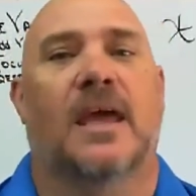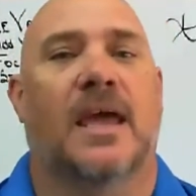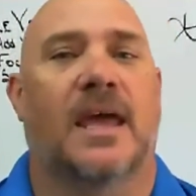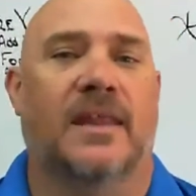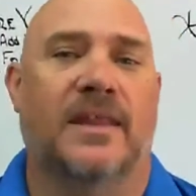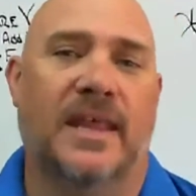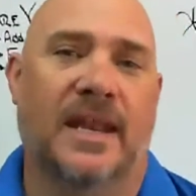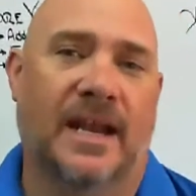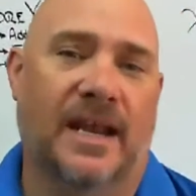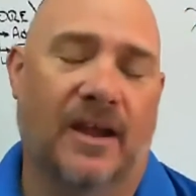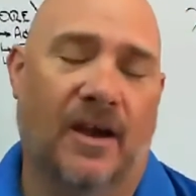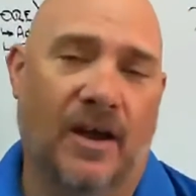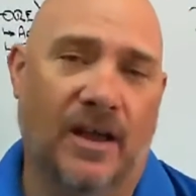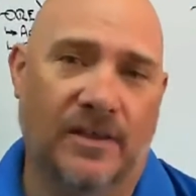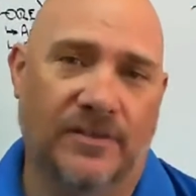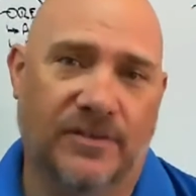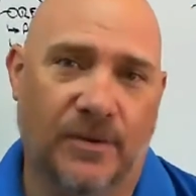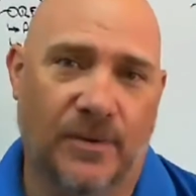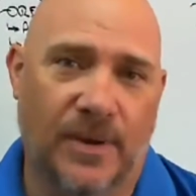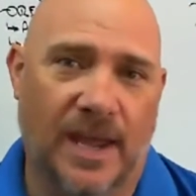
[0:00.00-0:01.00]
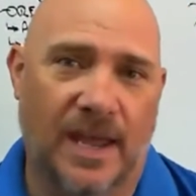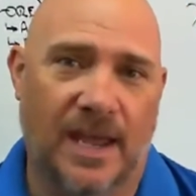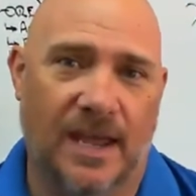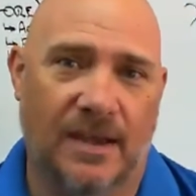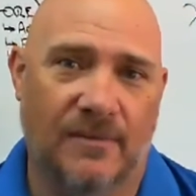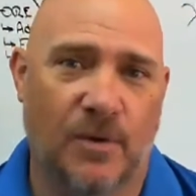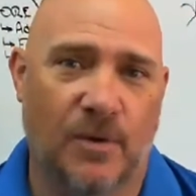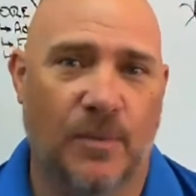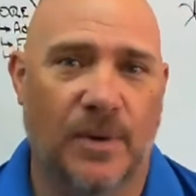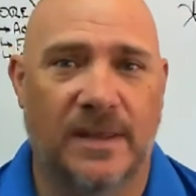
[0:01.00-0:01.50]
And then I also
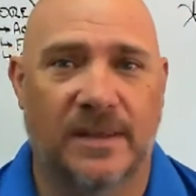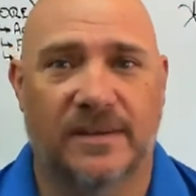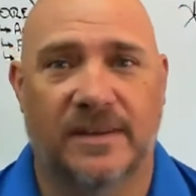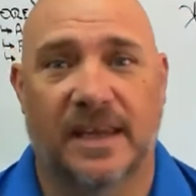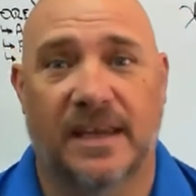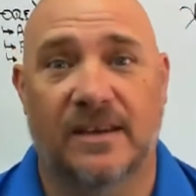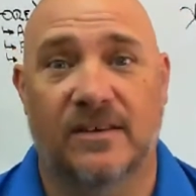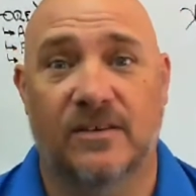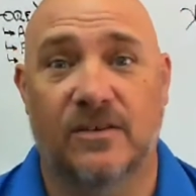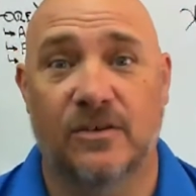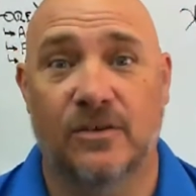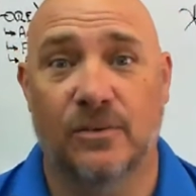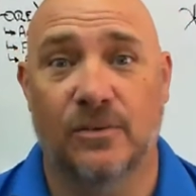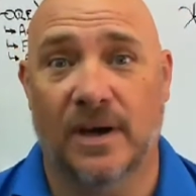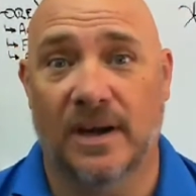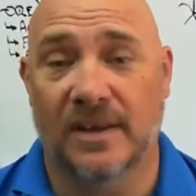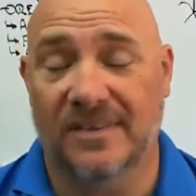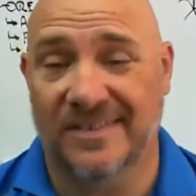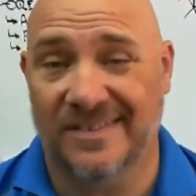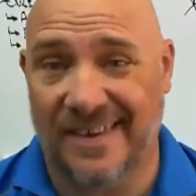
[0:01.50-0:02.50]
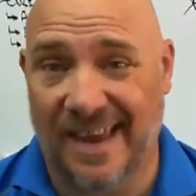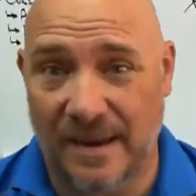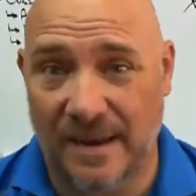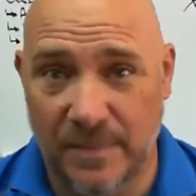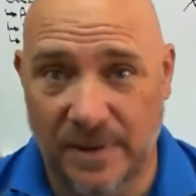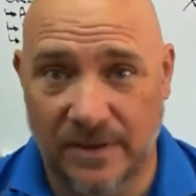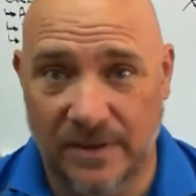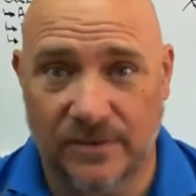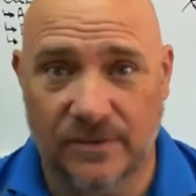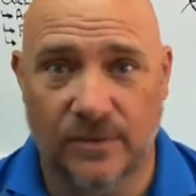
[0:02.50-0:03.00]
have a way that they can do
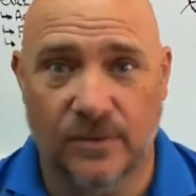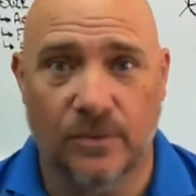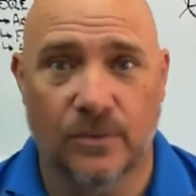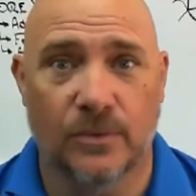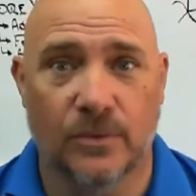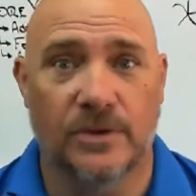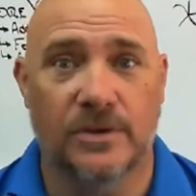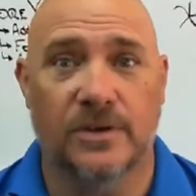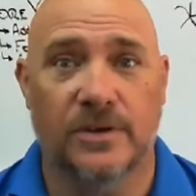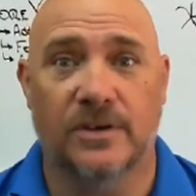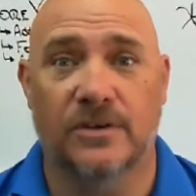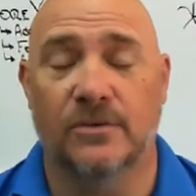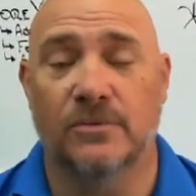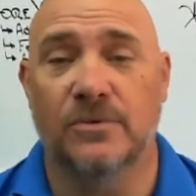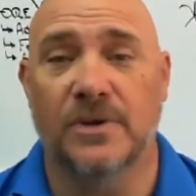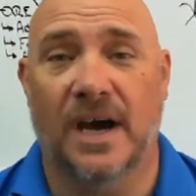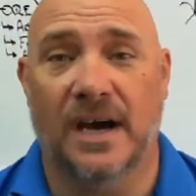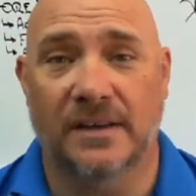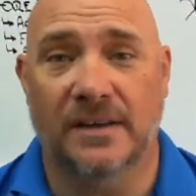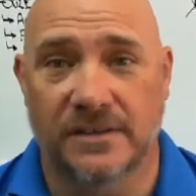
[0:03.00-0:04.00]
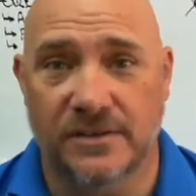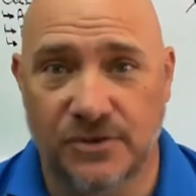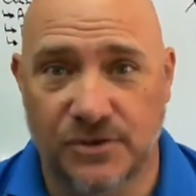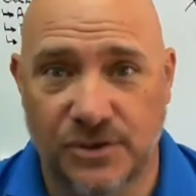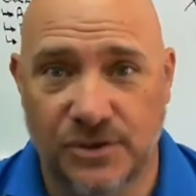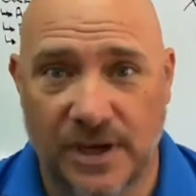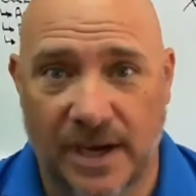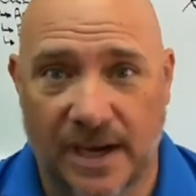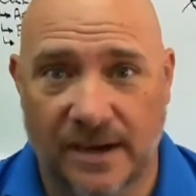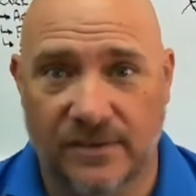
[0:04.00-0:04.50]
assignments, or you can do knowledge
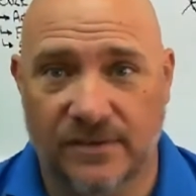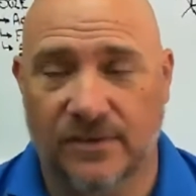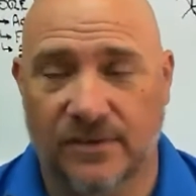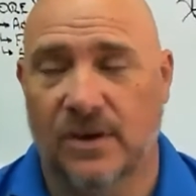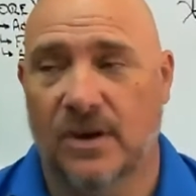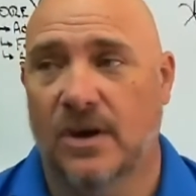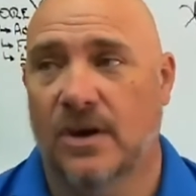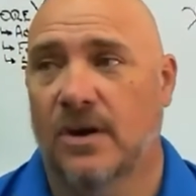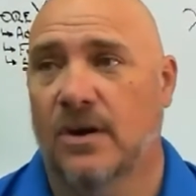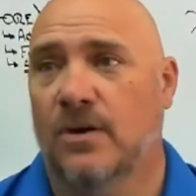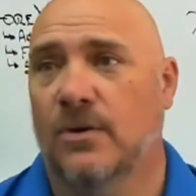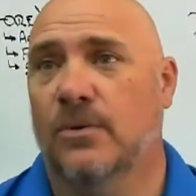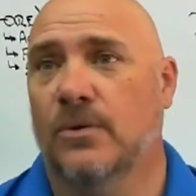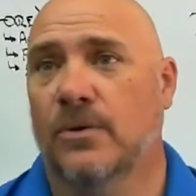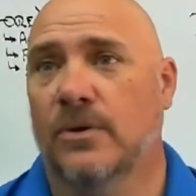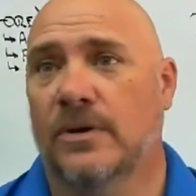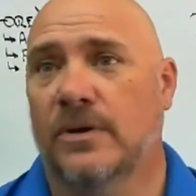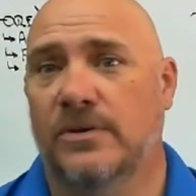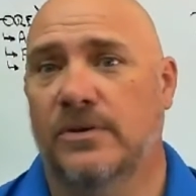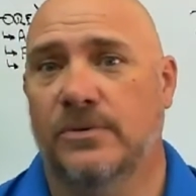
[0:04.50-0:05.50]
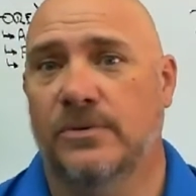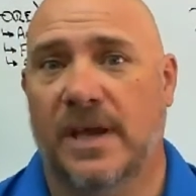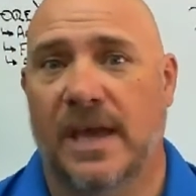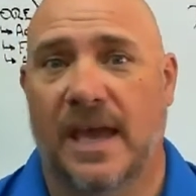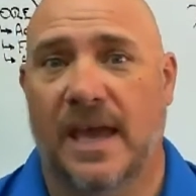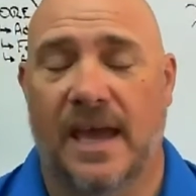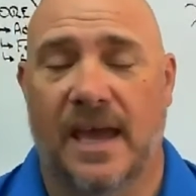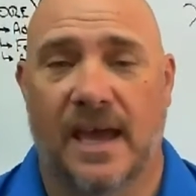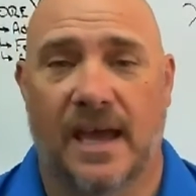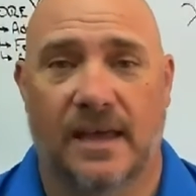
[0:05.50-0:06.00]
checks, or you
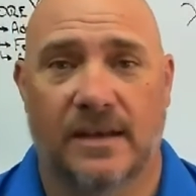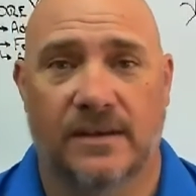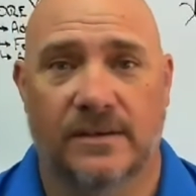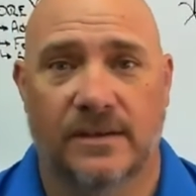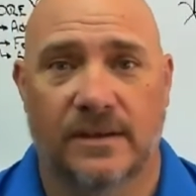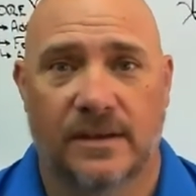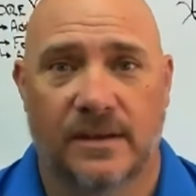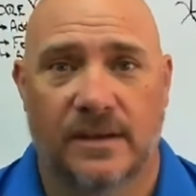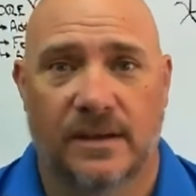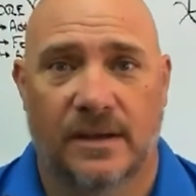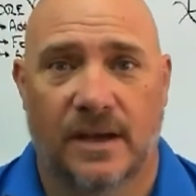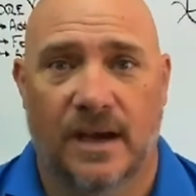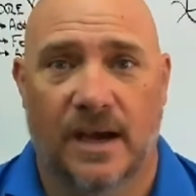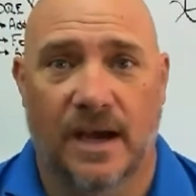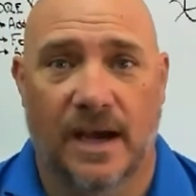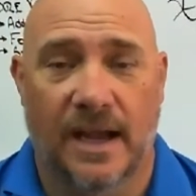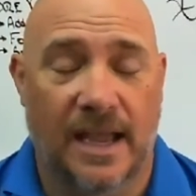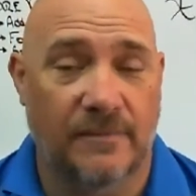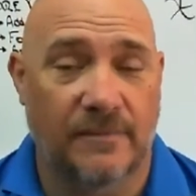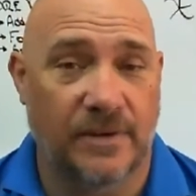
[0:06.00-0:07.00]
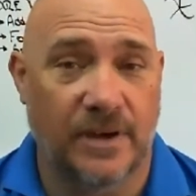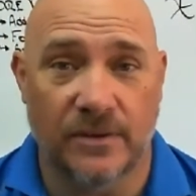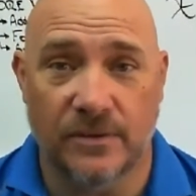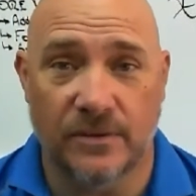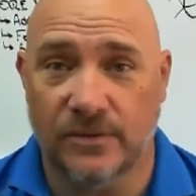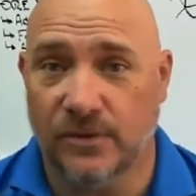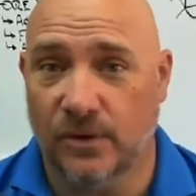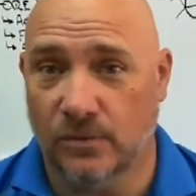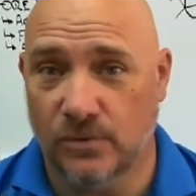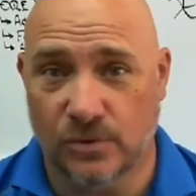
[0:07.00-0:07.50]
can have another
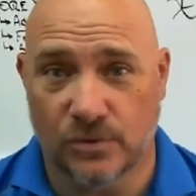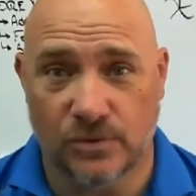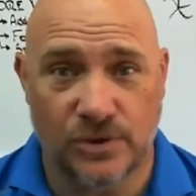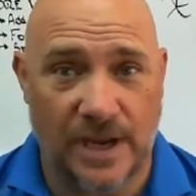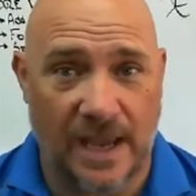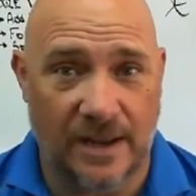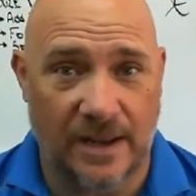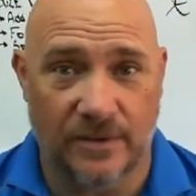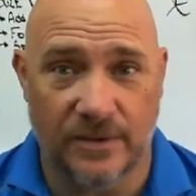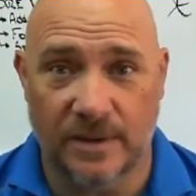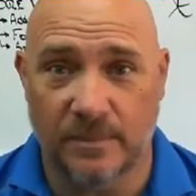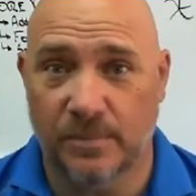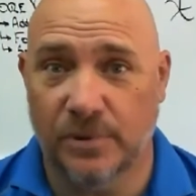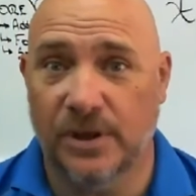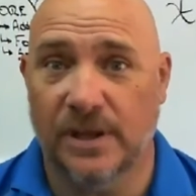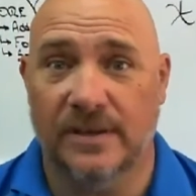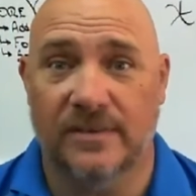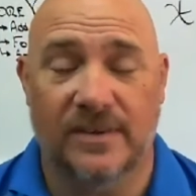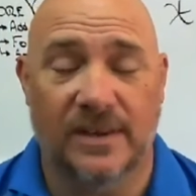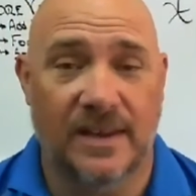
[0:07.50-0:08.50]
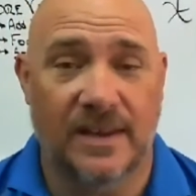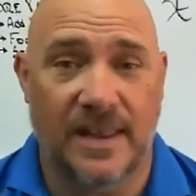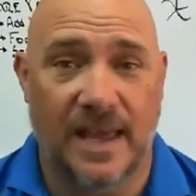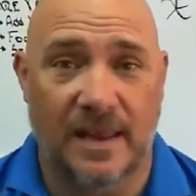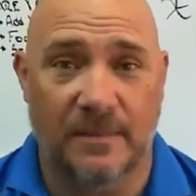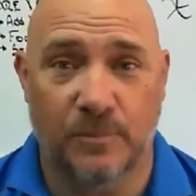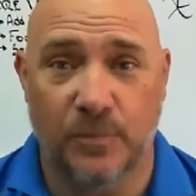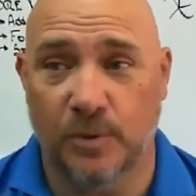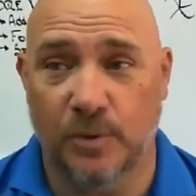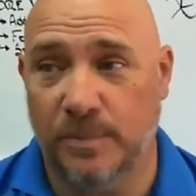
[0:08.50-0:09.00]
social channel that plugs into
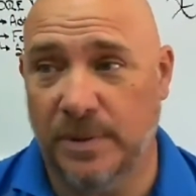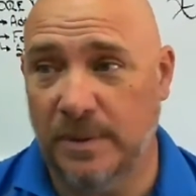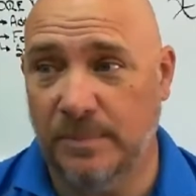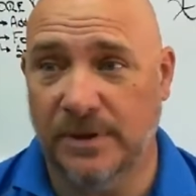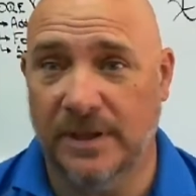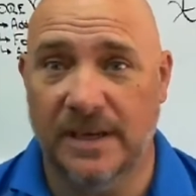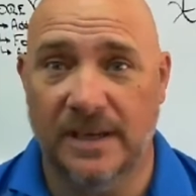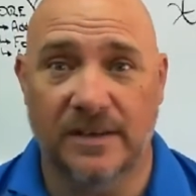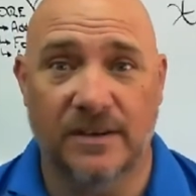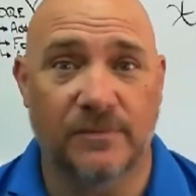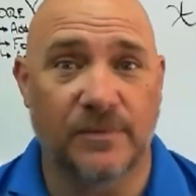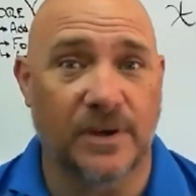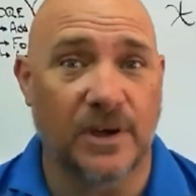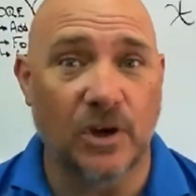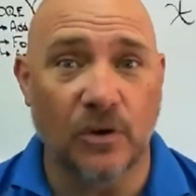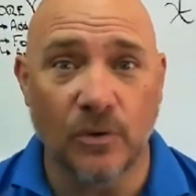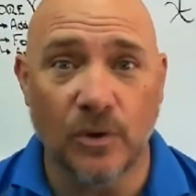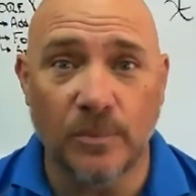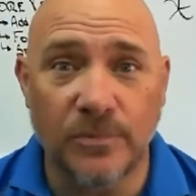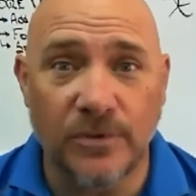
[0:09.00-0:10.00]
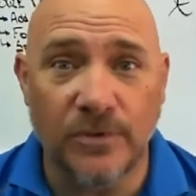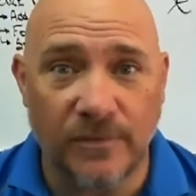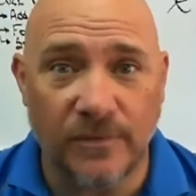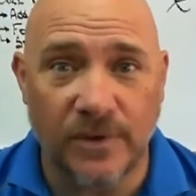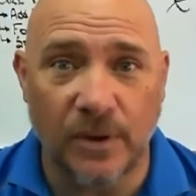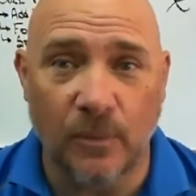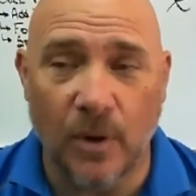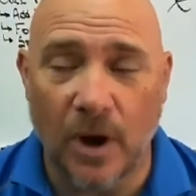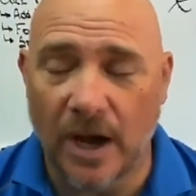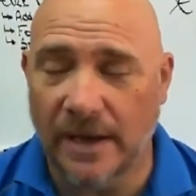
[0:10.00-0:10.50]
that and put people into different groups if
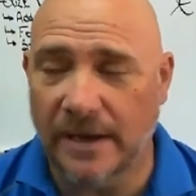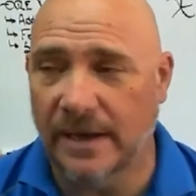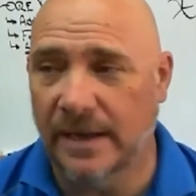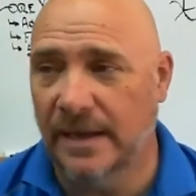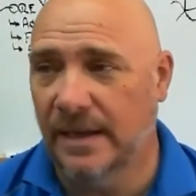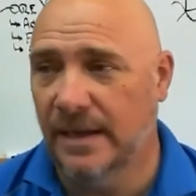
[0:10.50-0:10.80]
you want.